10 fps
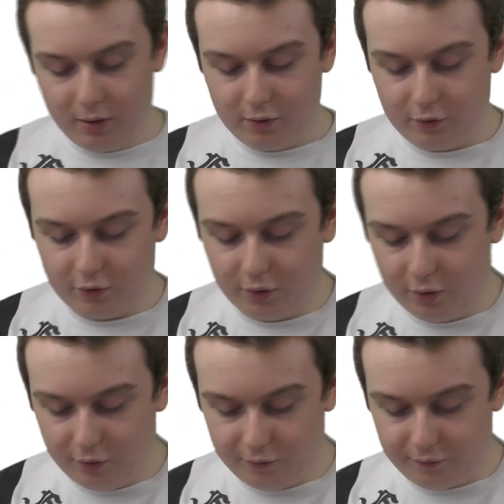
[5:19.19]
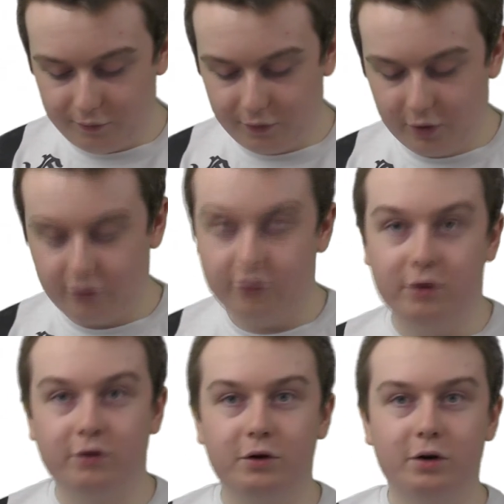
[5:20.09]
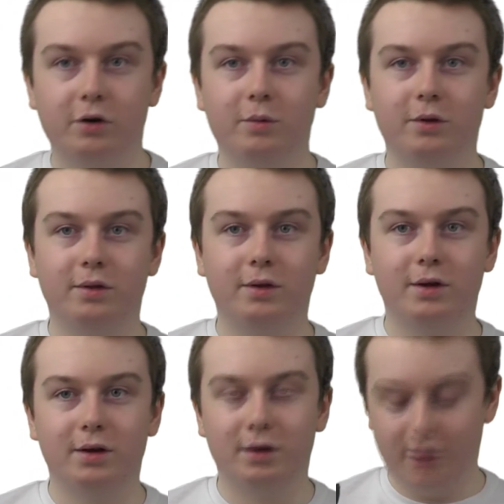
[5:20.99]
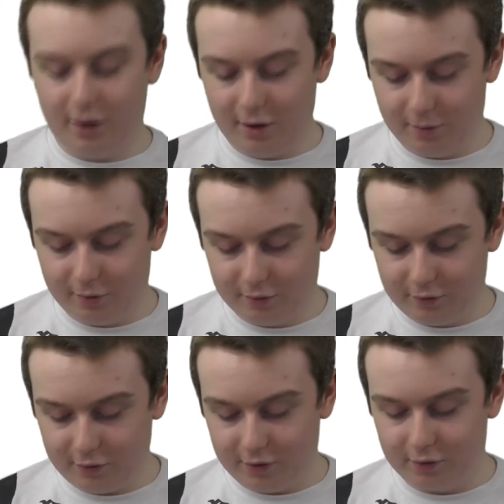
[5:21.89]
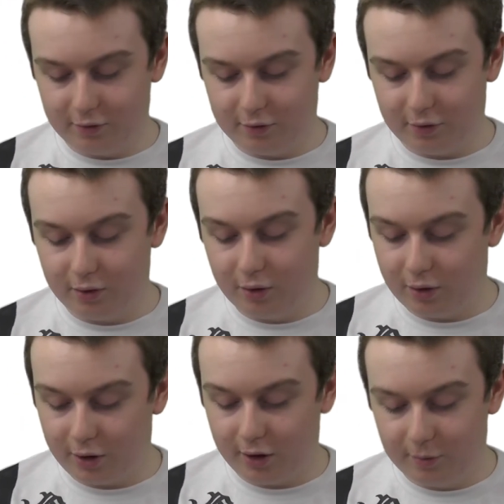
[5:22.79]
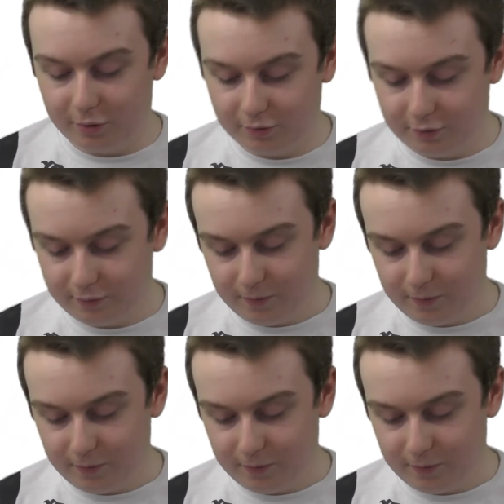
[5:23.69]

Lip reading: So first I'll start with the cables, as there's a lot of cables.